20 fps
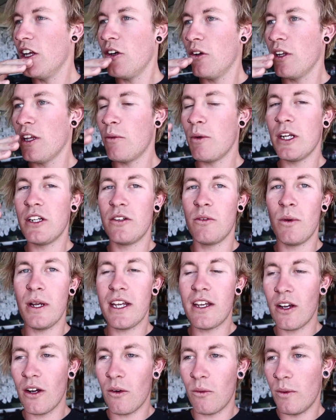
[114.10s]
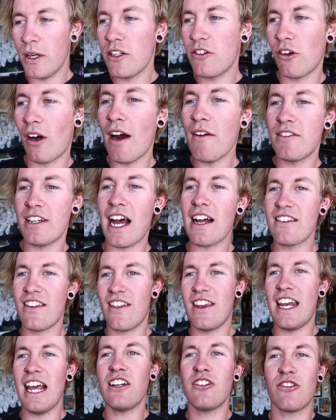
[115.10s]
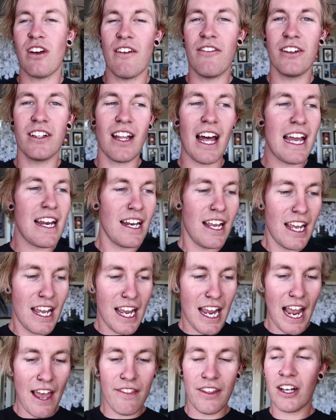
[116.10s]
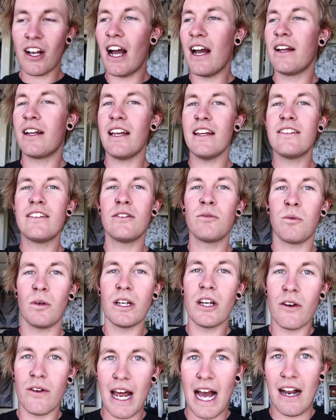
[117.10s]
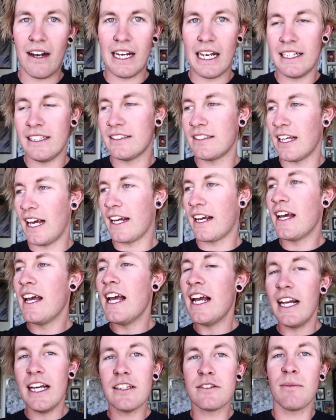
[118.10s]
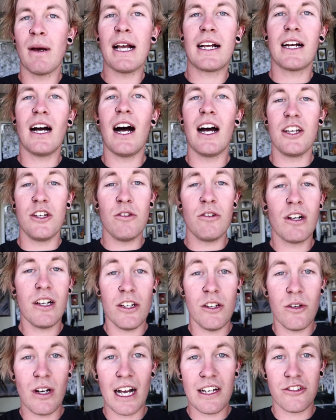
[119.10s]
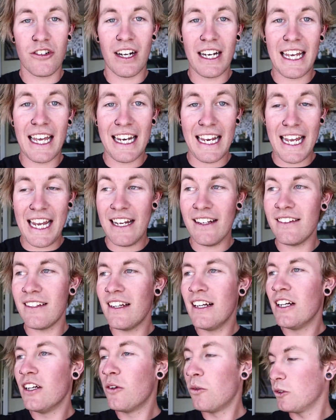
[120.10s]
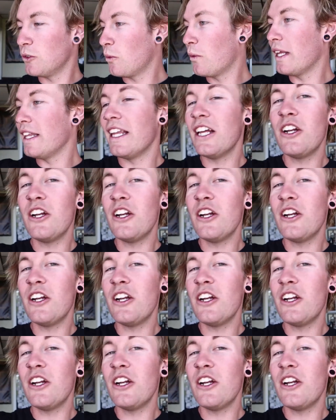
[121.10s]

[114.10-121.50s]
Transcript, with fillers: Literally, we drive down to the next traffic light, and the guy gets his window down, and he's like, here's my card, you guys trying to get inked? We're